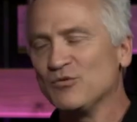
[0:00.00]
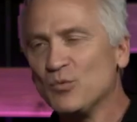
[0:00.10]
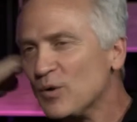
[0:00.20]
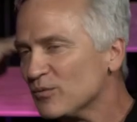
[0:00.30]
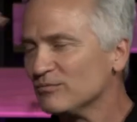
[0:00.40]

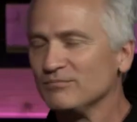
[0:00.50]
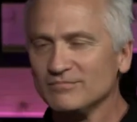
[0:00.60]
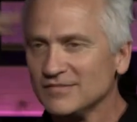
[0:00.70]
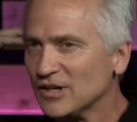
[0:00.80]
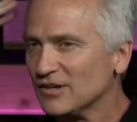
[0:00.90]
W
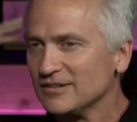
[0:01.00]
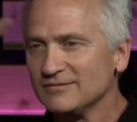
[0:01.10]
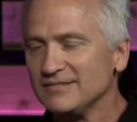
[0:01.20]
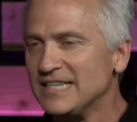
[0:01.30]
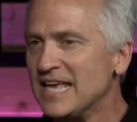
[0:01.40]

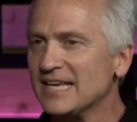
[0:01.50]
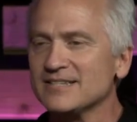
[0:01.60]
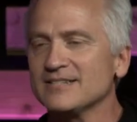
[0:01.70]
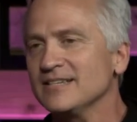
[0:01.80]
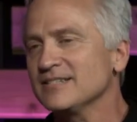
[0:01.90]

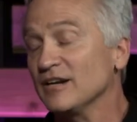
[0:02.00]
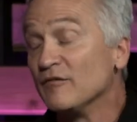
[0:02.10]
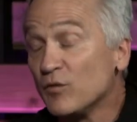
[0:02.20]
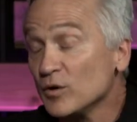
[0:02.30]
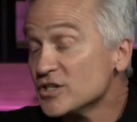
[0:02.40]
yes, is it
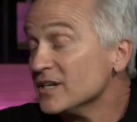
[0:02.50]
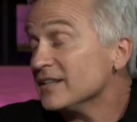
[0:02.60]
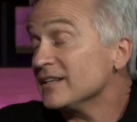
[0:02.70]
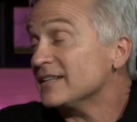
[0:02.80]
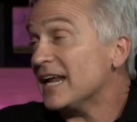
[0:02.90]

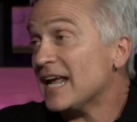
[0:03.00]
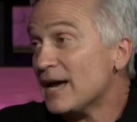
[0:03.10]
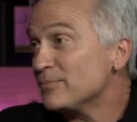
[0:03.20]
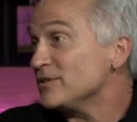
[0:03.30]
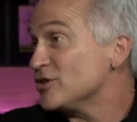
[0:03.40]
unfortunate that that
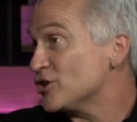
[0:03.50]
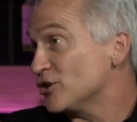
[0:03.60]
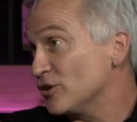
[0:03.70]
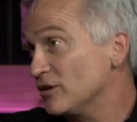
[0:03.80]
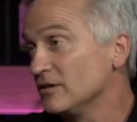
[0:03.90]
happened?
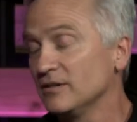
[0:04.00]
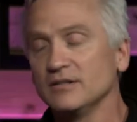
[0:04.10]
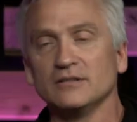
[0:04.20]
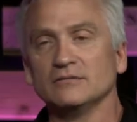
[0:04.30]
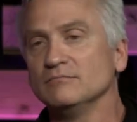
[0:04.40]
Sure,
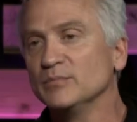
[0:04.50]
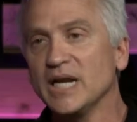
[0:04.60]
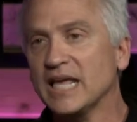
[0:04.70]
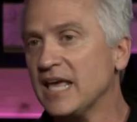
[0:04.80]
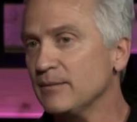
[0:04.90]
but
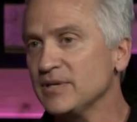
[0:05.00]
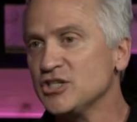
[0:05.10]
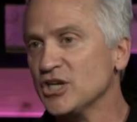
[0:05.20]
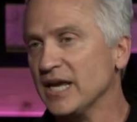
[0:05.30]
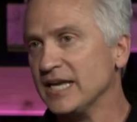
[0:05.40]
it can't be
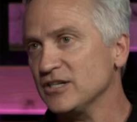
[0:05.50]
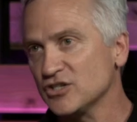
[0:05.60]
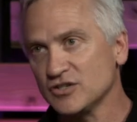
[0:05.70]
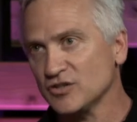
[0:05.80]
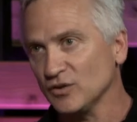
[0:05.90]

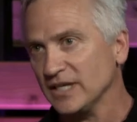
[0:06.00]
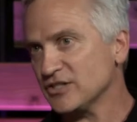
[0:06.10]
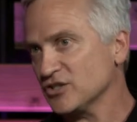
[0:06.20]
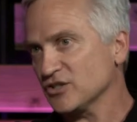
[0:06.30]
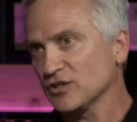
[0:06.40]
changed. So
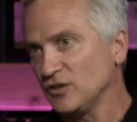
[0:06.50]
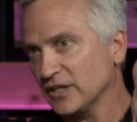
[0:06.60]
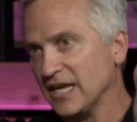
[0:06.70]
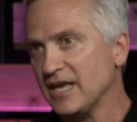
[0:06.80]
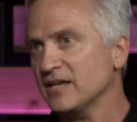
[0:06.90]
let's just
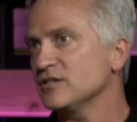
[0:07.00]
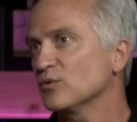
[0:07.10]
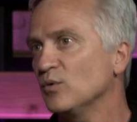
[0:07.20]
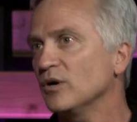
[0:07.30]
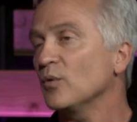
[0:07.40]
look ahead
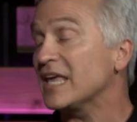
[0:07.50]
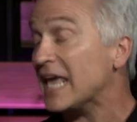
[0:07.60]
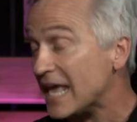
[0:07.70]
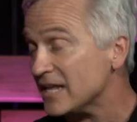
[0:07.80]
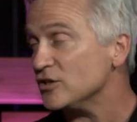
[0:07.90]
to what we
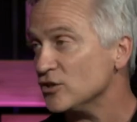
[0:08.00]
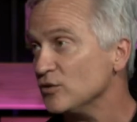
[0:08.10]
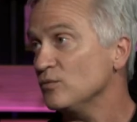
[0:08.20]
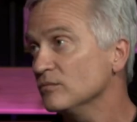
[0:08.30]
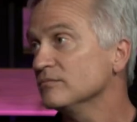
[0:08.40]
can
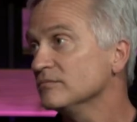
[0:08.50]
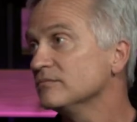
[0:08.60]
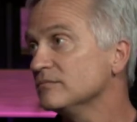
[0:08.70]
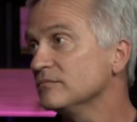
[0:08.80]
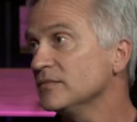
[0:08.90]
do
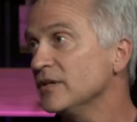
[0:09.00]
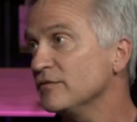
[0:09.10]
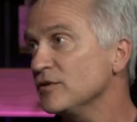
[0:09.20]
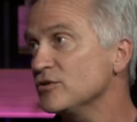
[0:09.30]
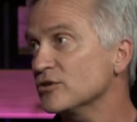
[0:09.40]
in
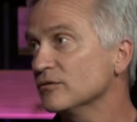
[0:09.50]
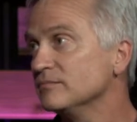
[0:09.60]
the future.